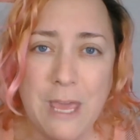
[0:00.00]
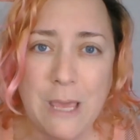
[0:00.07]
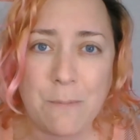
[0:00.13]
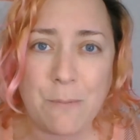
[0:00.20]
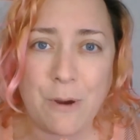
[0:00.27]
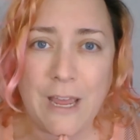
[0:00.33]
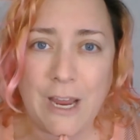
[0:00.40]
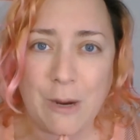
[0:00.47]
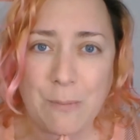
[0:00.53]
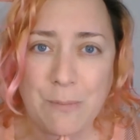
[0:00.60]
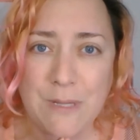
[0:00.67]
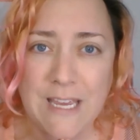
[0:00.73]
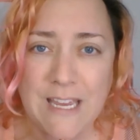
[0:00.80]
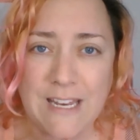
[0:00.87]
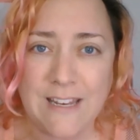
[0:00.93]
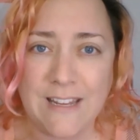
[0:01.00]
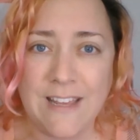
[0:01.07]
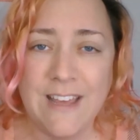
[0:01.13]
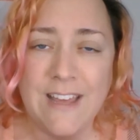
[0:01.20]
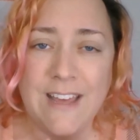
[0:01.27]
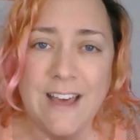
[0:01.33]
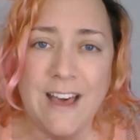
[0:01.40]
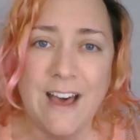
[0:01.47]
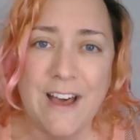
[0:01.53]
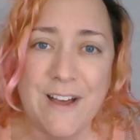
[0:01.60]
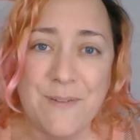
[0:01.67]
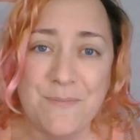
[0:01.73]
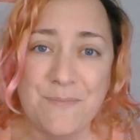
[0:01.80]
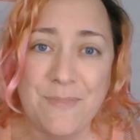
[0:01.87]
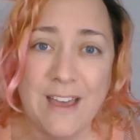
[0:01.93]
paper airplane
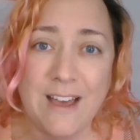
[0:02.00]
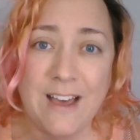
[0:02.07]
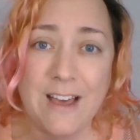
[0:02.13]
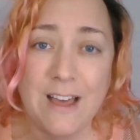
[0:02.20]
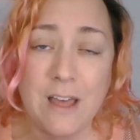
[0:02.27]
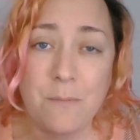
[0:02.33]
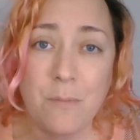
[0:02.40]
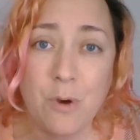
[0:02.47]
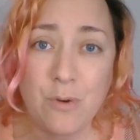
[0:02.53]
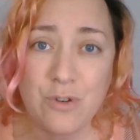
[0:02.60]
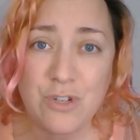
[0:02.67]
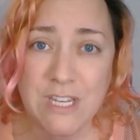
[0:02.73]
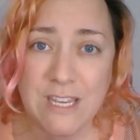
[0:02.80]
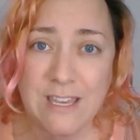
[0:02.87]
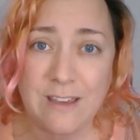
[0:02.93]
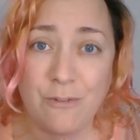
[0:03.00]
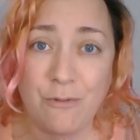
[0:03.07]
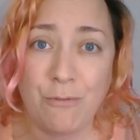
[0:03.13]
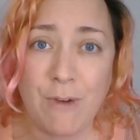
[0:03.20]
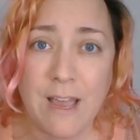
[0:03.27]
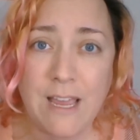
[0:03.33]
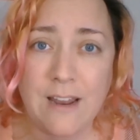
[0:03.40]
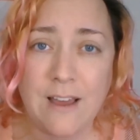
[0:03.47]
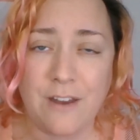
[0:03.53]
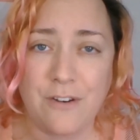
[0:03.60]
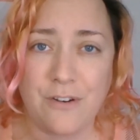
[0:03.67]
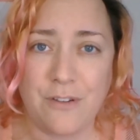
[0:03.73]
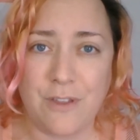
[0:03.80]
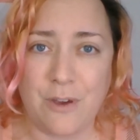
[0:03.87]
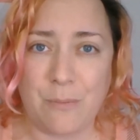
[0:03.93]
emoji right
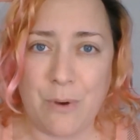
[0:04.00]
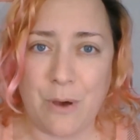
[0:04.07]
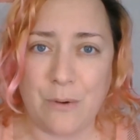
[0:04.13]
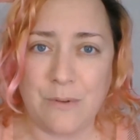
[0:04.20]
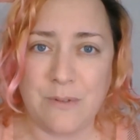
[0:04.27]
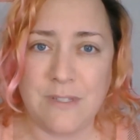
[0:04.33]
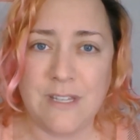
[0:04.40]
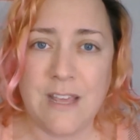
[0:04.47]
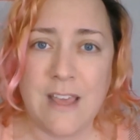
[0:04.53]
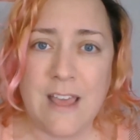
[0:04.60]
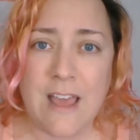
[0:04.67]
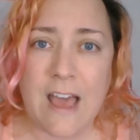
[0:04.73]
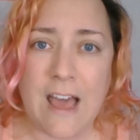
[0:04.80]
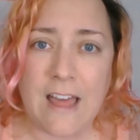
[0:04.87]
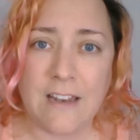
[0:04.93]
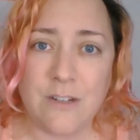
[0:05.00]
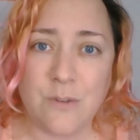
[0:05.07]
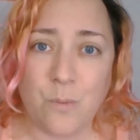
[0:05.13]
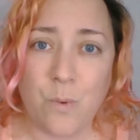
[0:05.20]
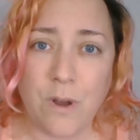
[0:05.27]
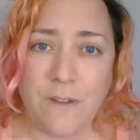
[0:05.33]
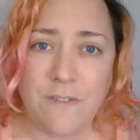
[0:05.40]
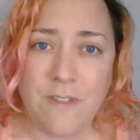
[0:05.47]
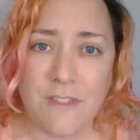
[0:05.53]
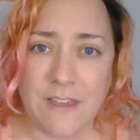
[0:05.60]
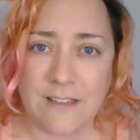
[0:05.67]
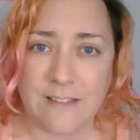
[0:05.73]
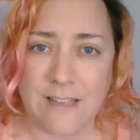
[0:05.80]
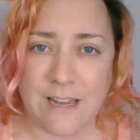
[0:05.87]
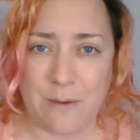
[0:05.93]
under their posts. And one of the
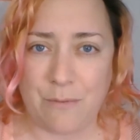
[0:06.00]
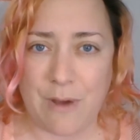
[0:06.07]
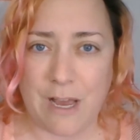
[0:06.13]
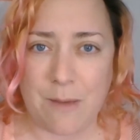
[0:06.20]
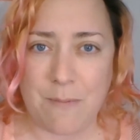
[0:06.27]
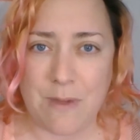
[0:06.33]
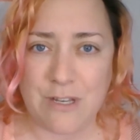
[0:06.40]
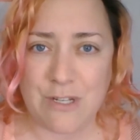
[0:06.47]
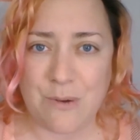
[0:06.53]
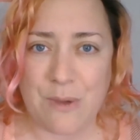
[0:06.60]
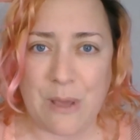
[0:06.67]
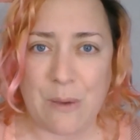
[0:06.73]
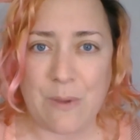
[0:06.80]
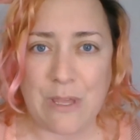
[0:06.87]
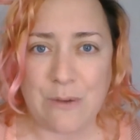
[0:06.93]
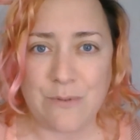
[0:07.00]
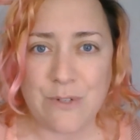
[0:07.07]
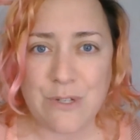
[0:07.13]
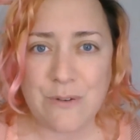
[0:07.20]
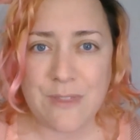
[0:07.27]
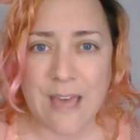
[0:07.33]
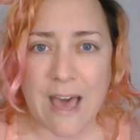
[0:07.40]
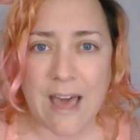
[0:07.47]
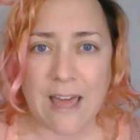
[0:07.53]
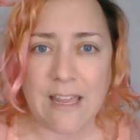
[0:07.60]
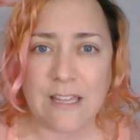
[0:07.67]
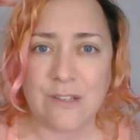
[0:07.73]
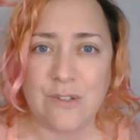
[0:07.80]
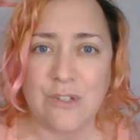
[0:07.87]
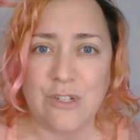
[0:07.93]
things that I would recommend doing when you do that
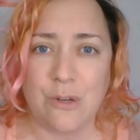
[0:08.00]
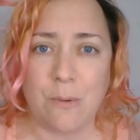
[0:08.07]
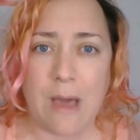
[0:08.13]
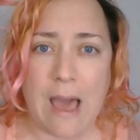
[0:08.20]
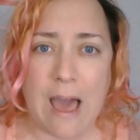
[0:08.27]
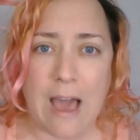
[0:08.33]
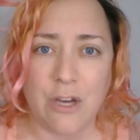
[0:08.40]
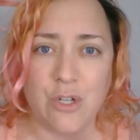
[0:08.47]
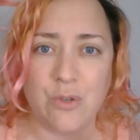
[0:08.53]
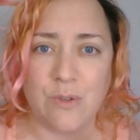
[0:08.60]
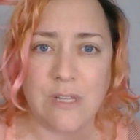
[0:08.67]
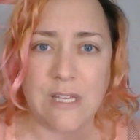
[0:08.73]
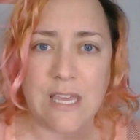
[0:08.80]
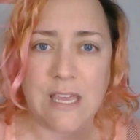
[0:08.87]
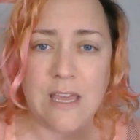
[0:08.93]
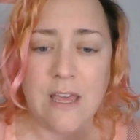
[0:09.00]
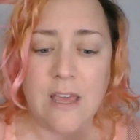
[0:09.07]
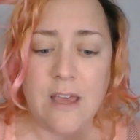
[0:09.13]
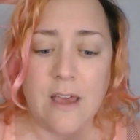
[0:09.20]
is to actually